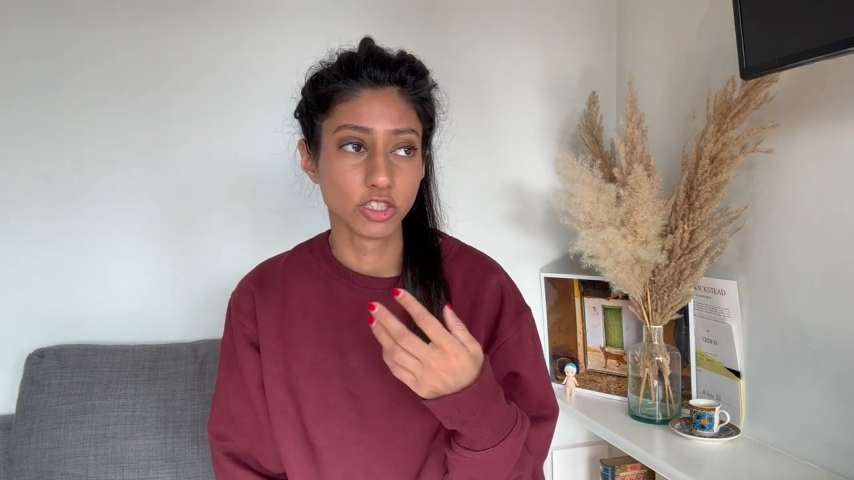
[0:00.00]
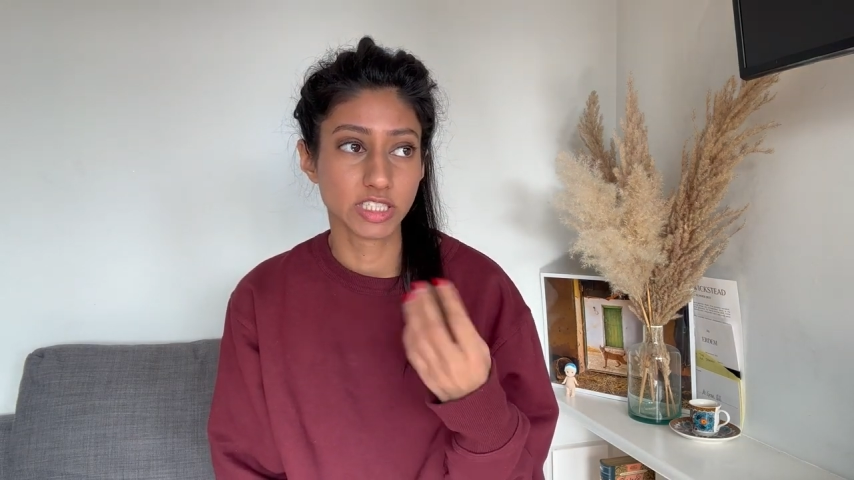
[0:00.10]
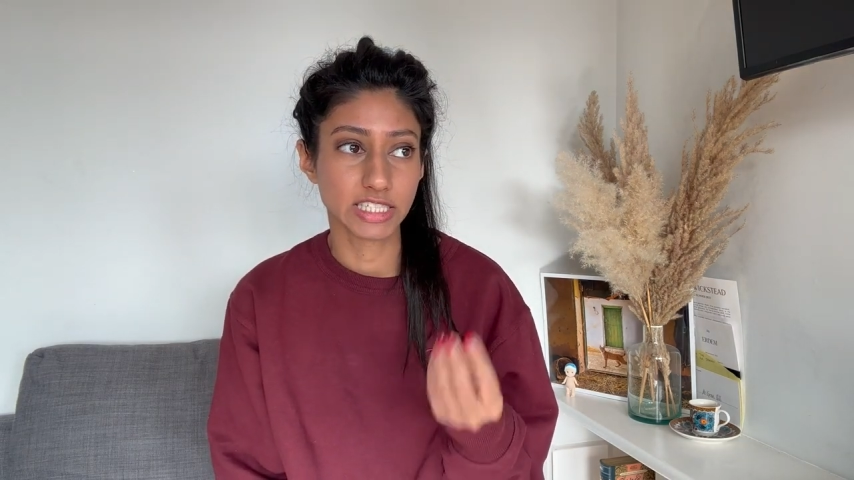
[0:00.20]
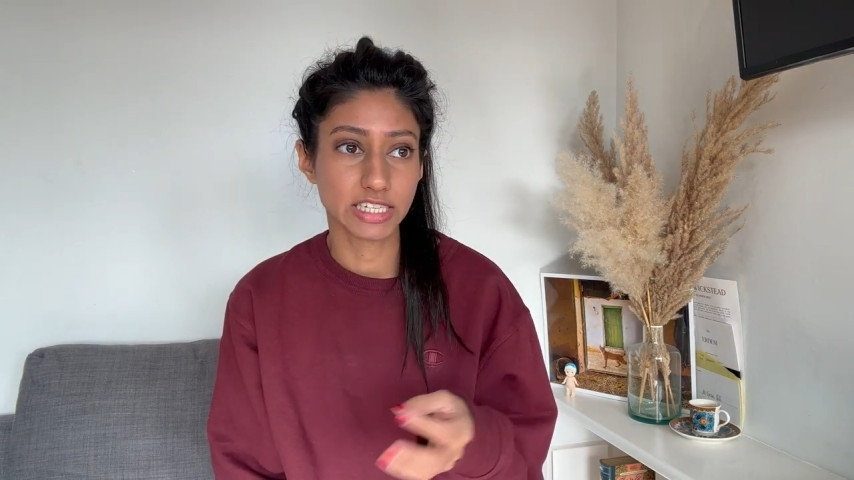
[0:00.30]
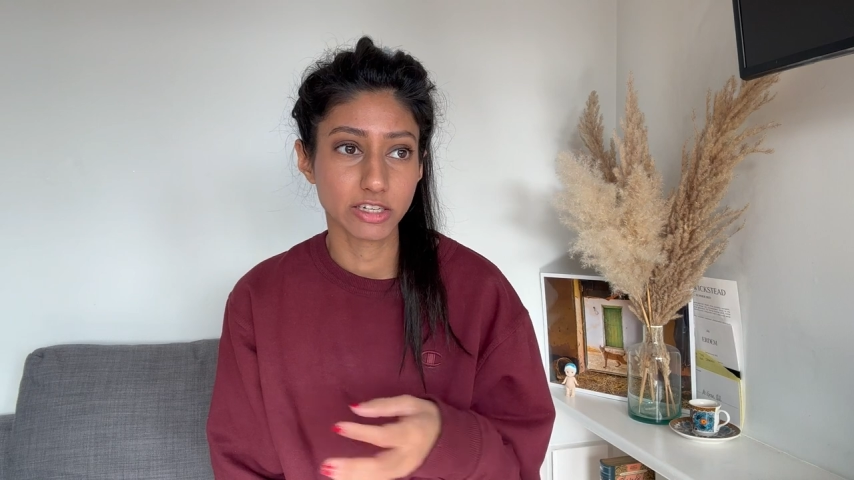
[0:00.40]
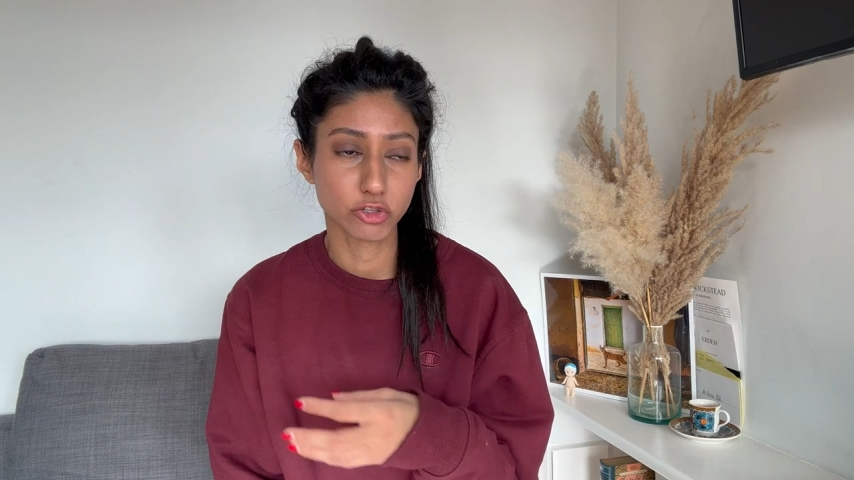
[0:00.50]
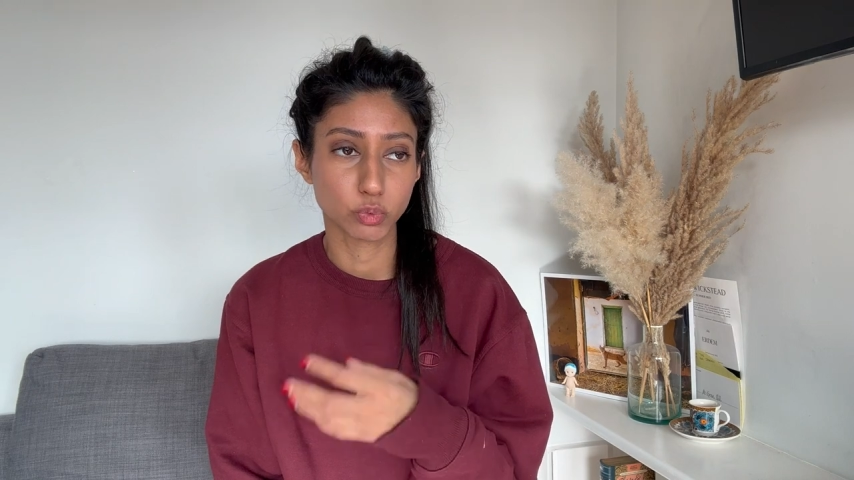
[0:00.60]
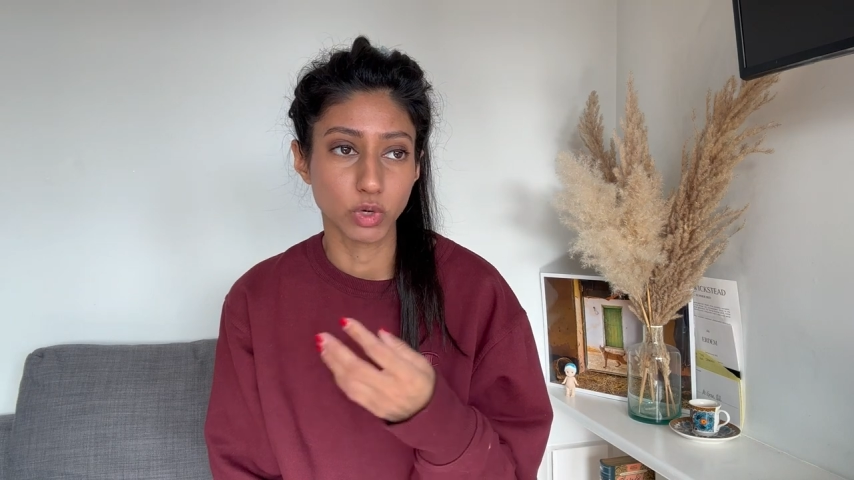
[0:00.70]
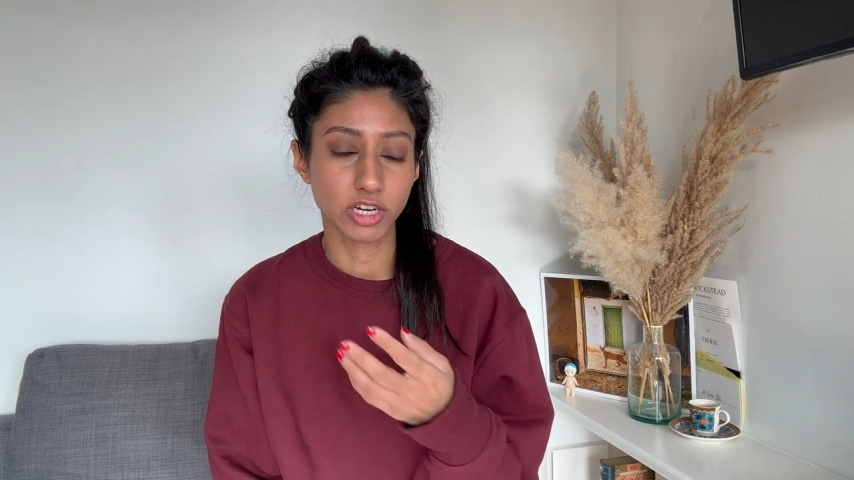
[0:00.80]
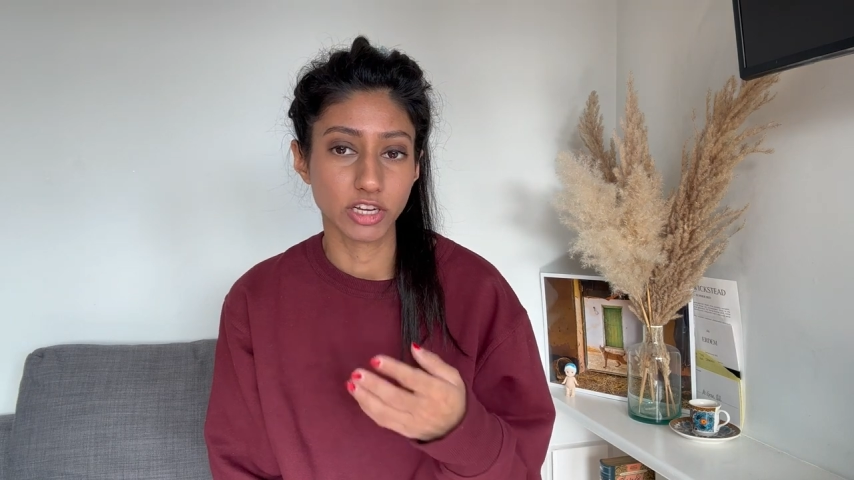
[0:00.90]
Didion is
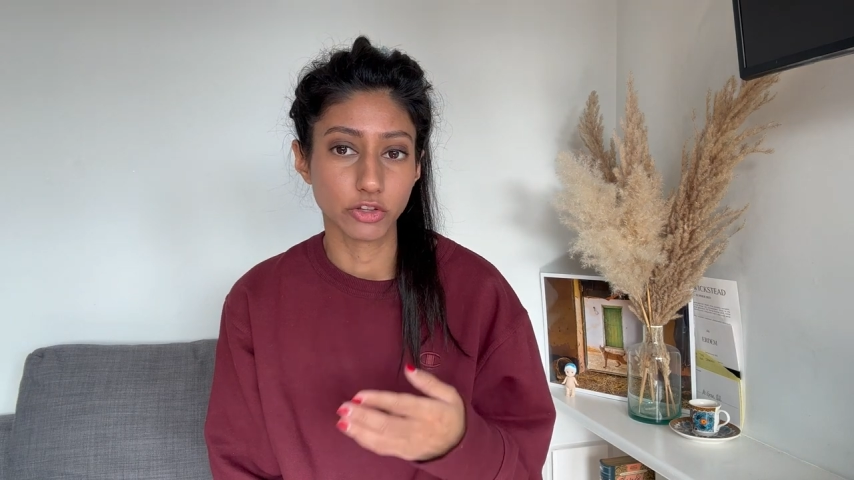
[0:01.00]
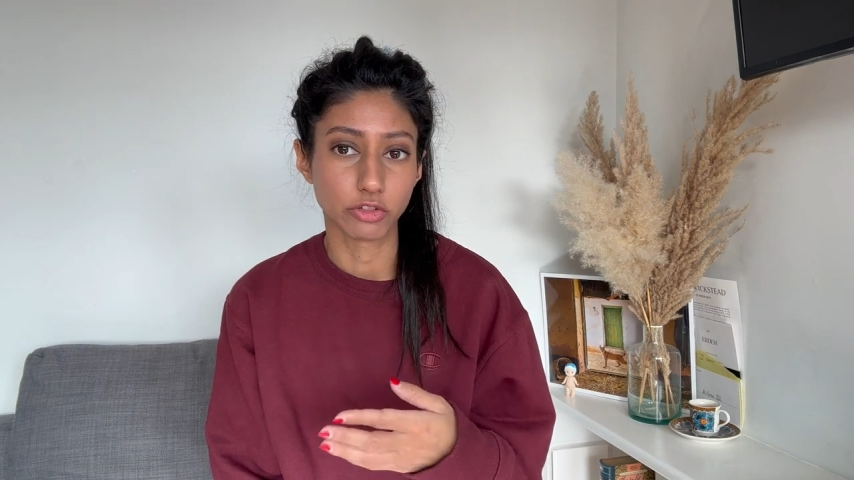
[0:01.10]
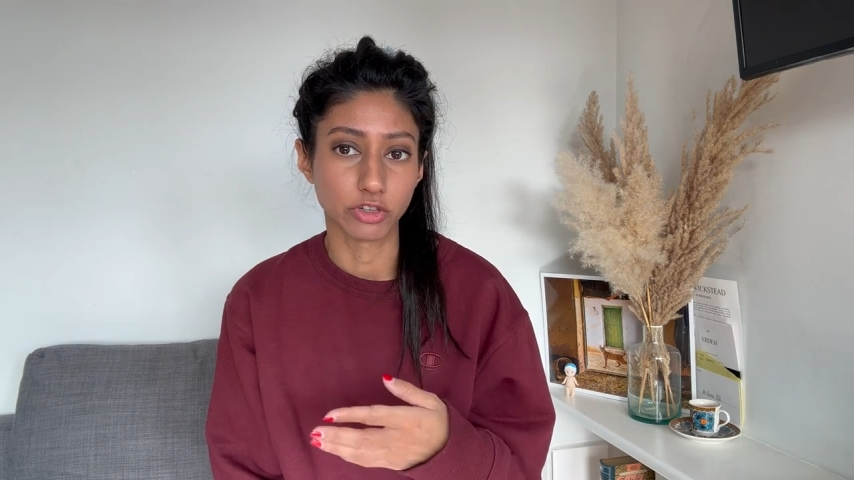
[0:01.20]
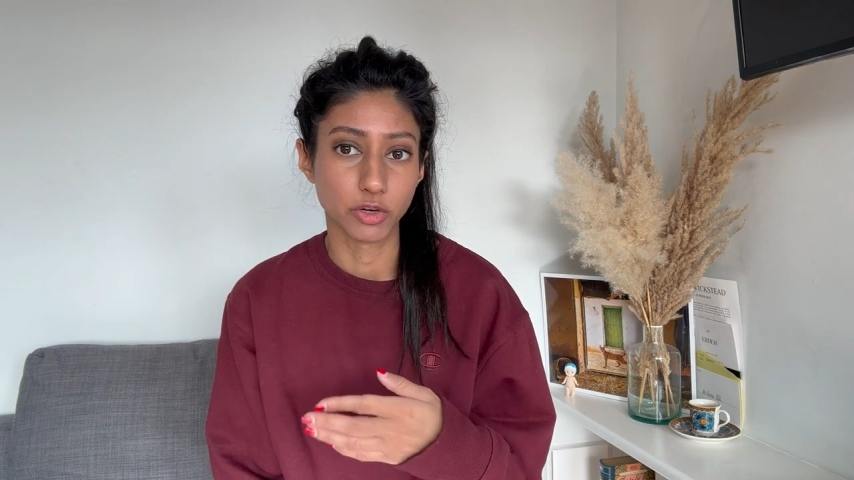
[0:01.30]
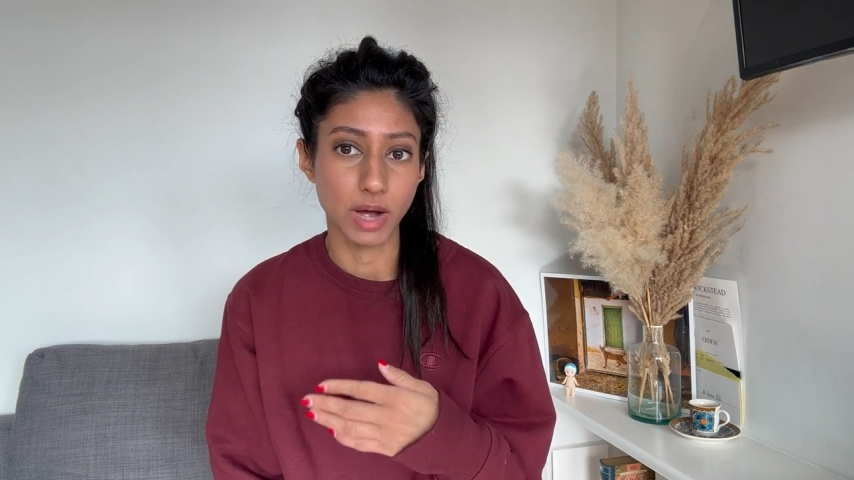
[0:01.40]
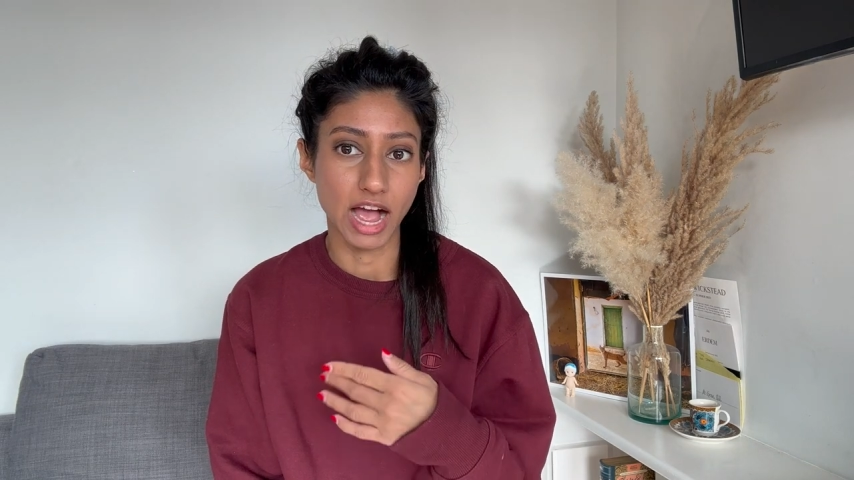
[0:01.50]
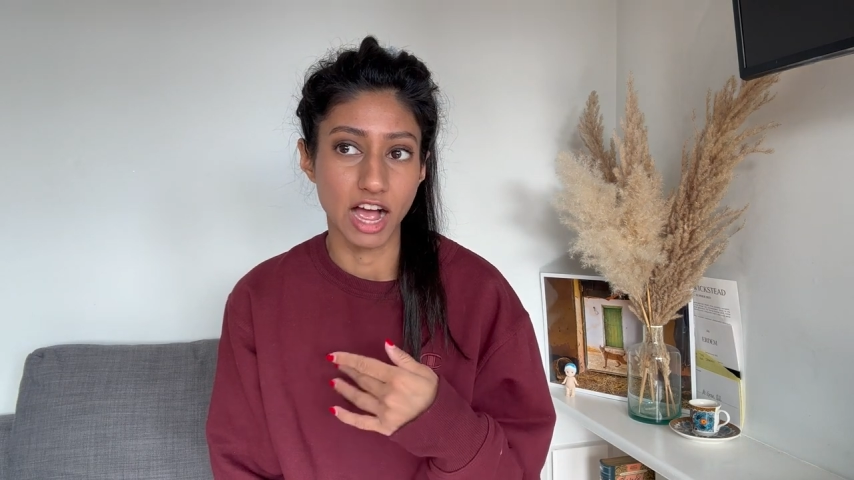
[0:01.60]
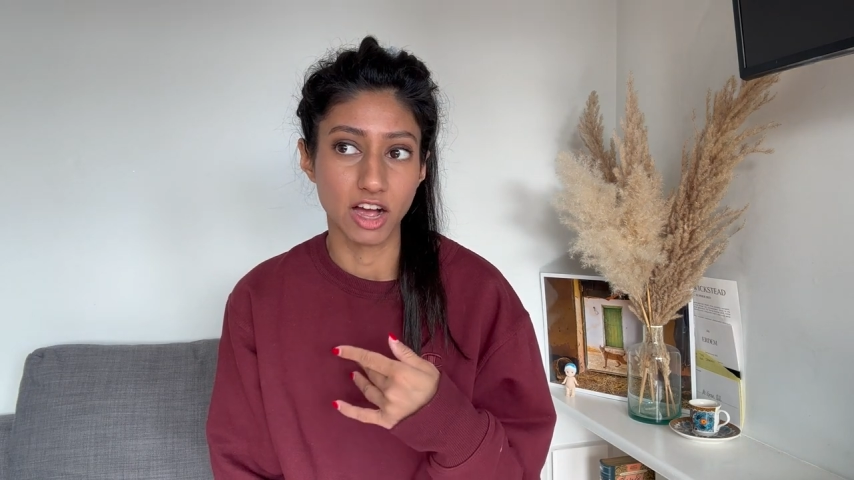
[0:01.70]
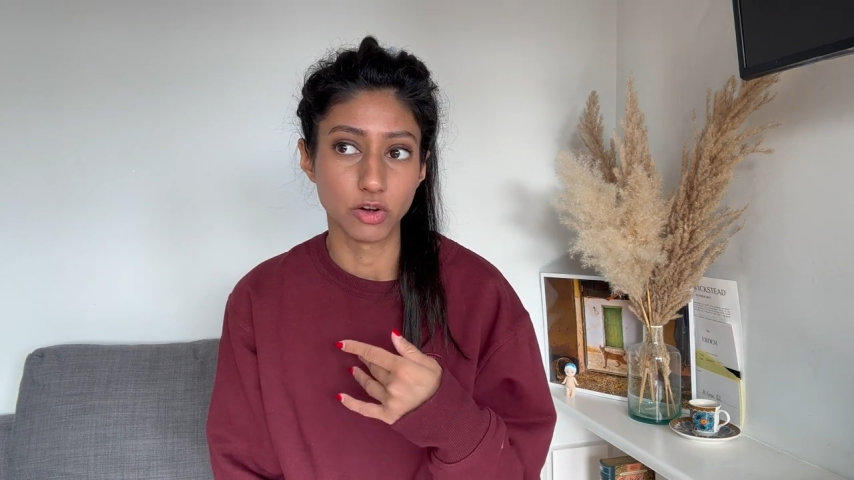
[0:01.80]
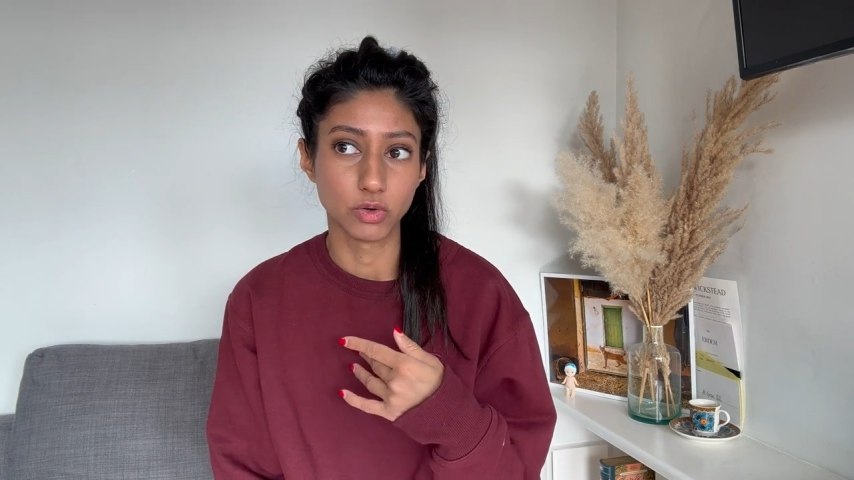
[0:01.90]
working through
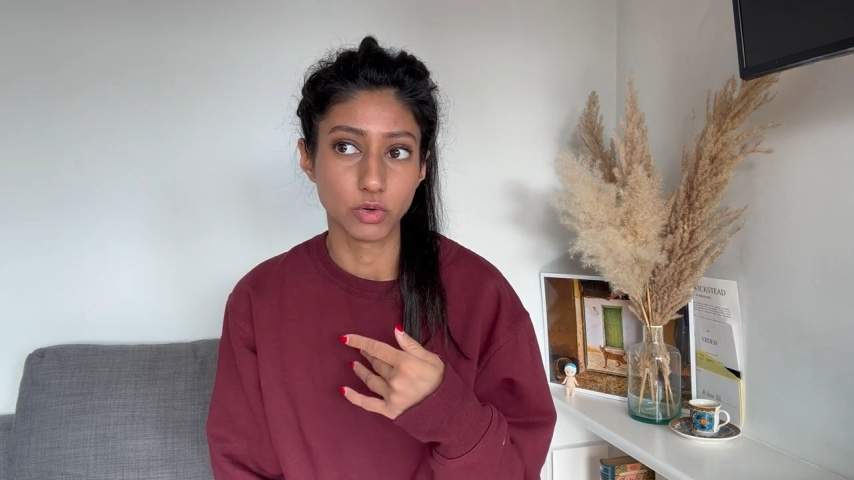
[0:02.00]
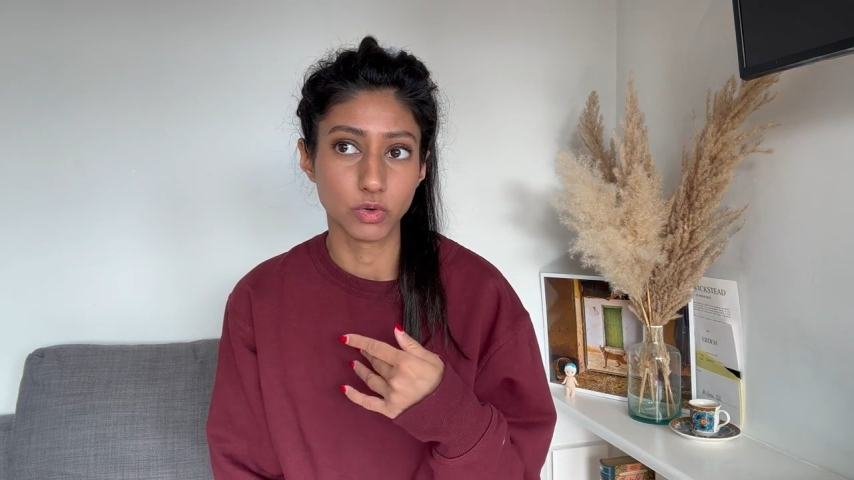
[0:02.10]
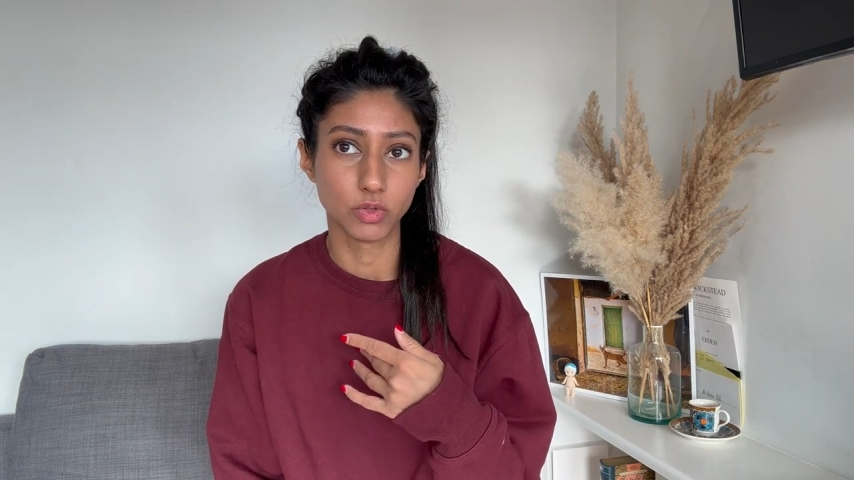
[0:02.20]
how